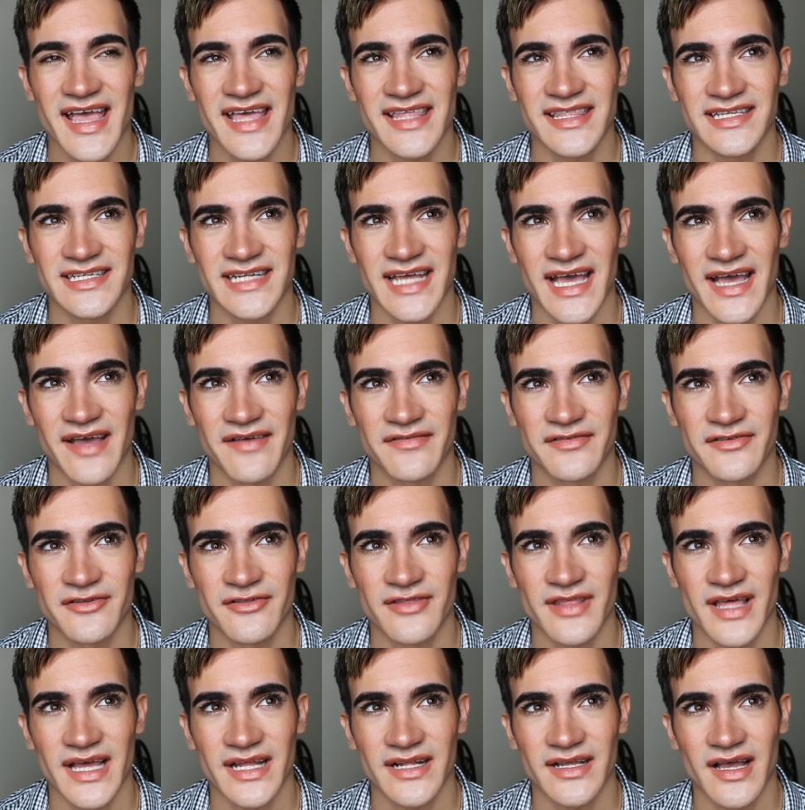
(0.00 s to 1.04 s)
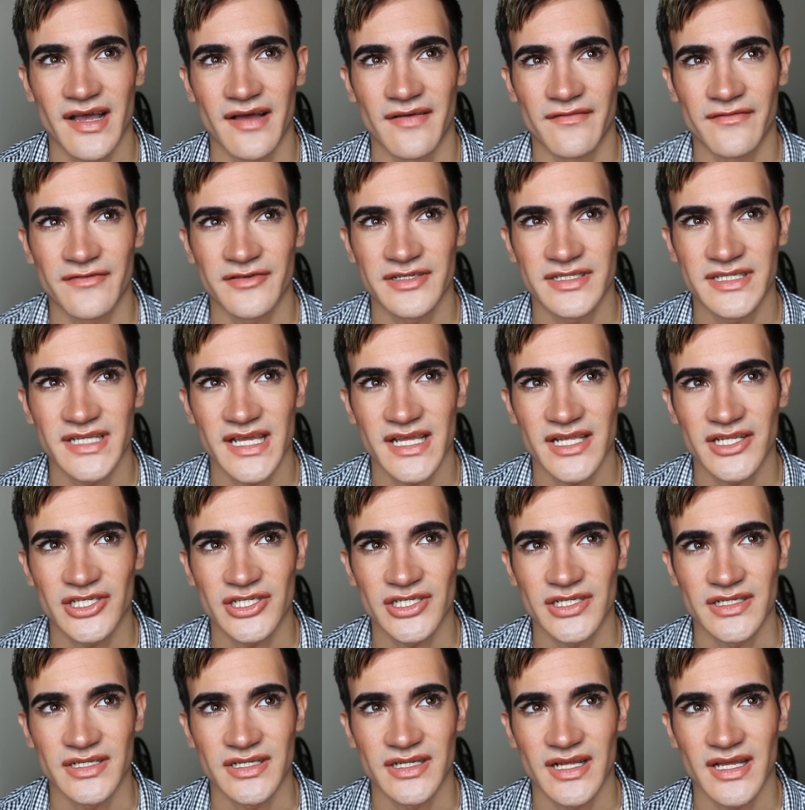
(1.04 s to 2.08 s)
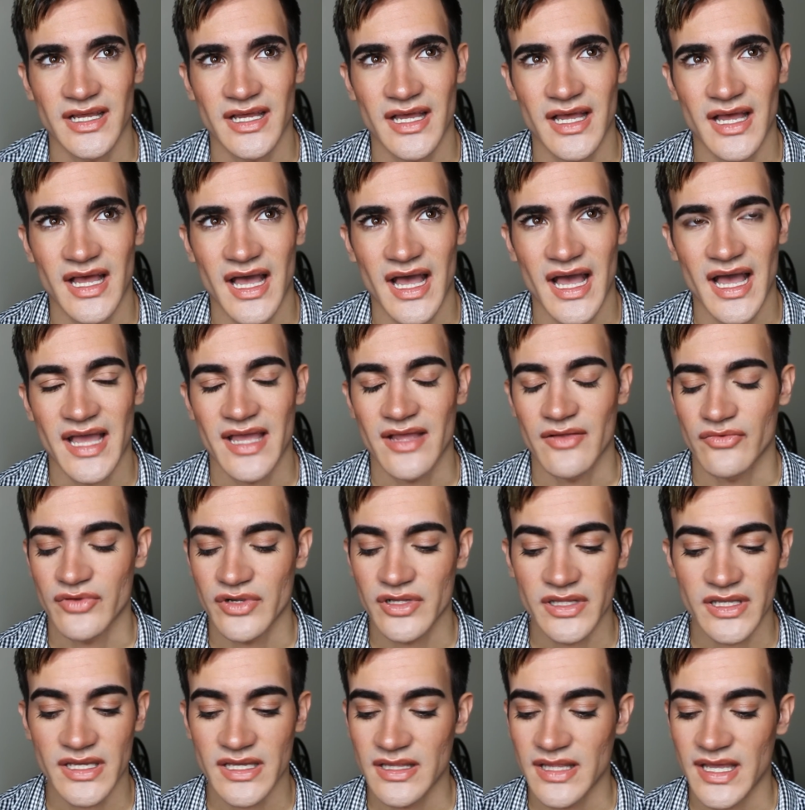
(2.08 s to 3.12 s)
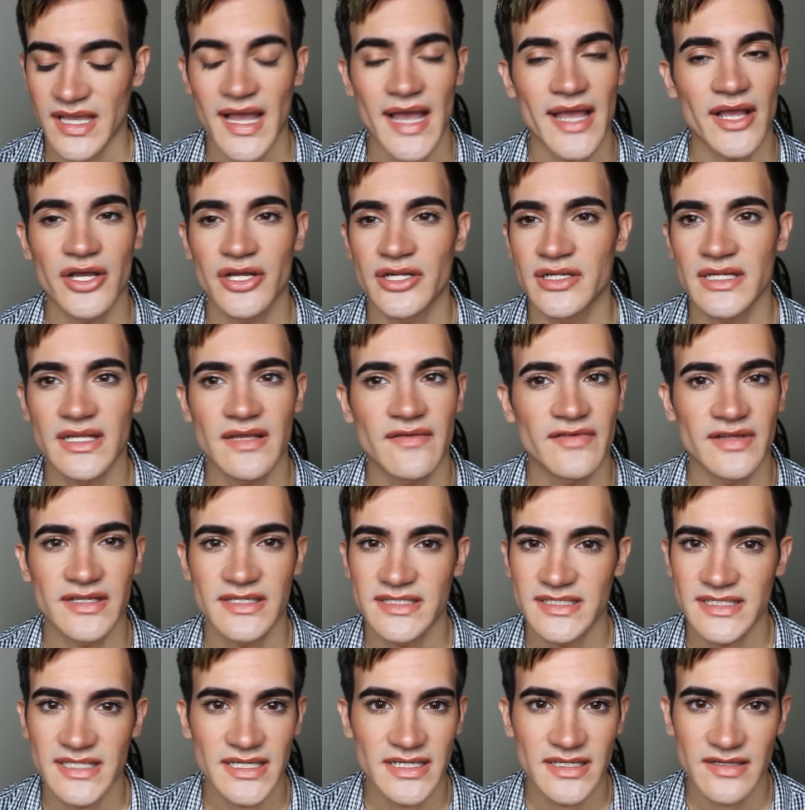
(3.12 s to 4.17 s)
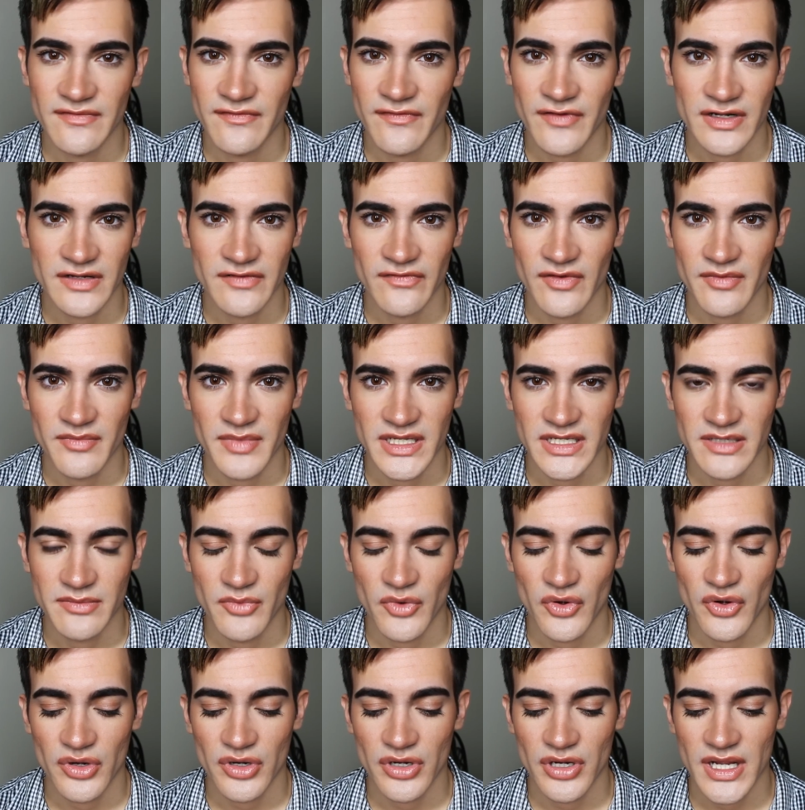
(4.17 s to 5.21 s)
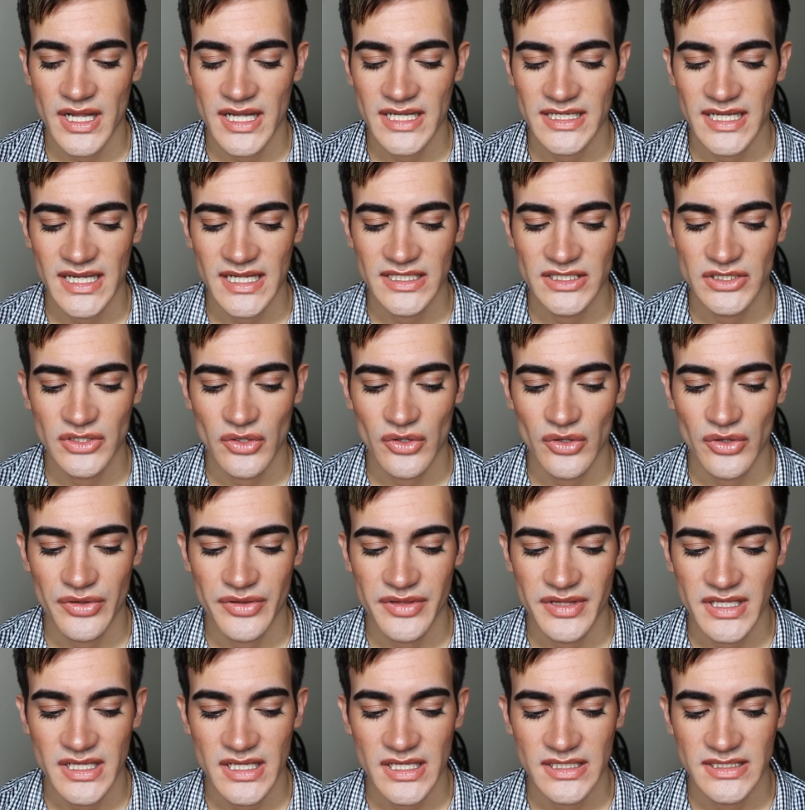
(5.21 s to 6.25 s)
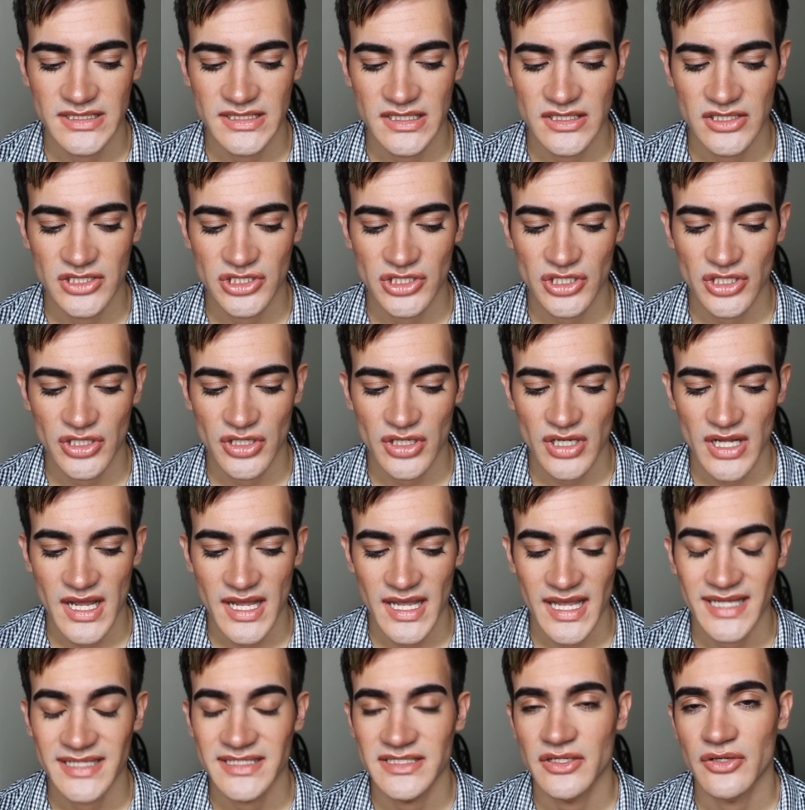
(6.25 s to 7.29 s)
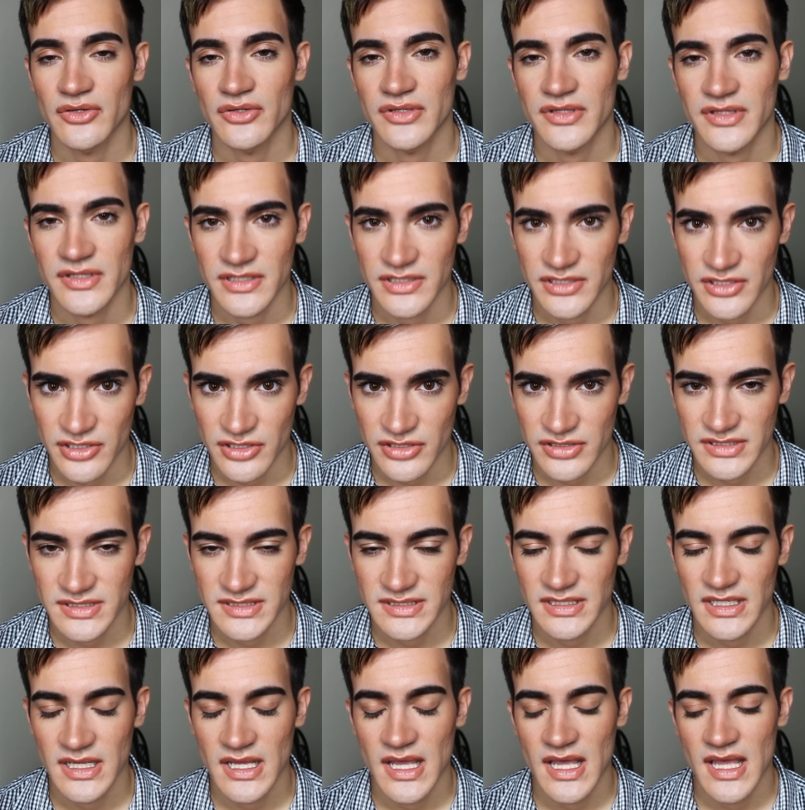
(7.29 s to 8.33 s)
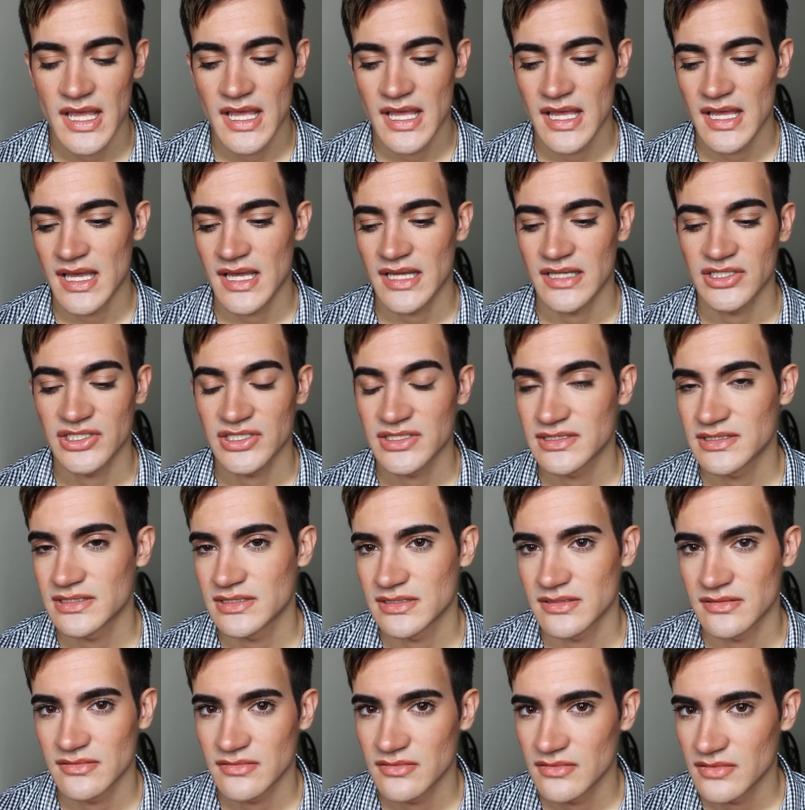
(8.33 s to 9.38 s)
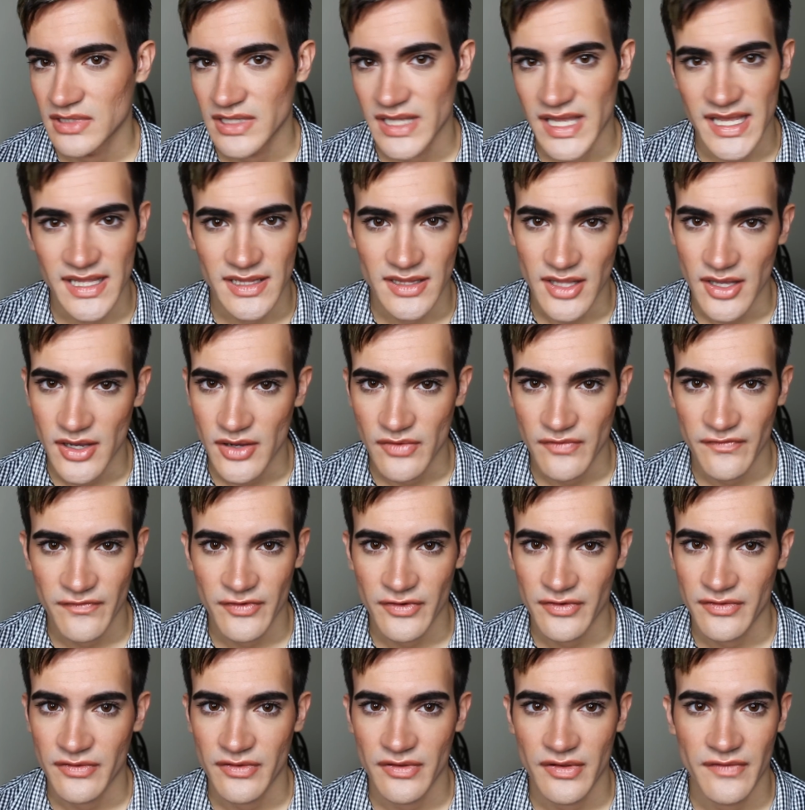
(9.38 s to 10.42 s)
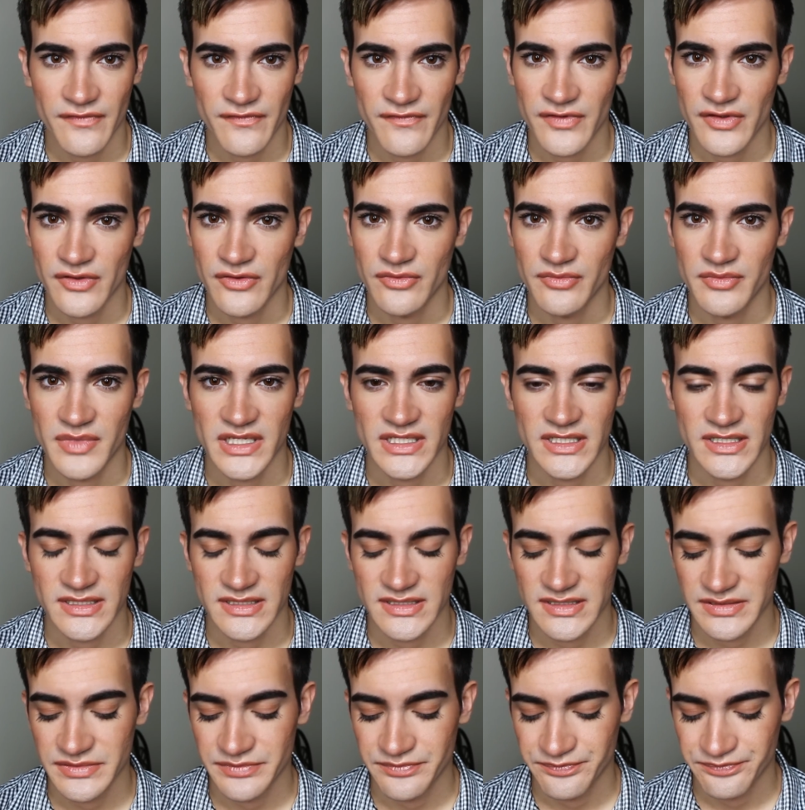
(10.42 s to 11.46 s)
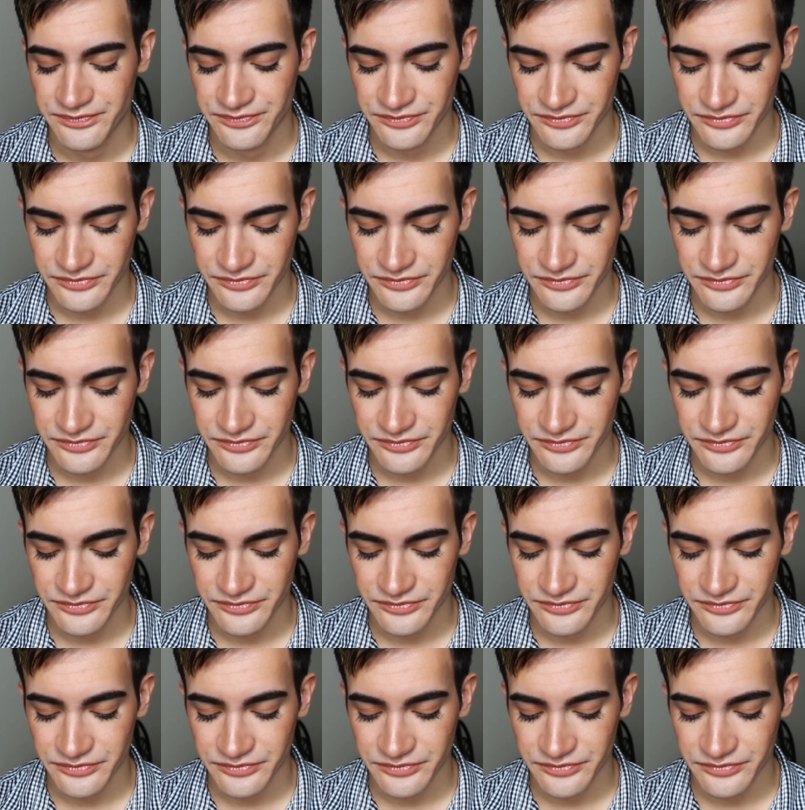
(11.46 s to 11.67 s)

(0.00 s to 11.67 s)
and then after that confrontation, I really, like, I couldn't even sit in front of him anymore. And I told the teacher I had to go to the nurse and just lay low for a few minutes.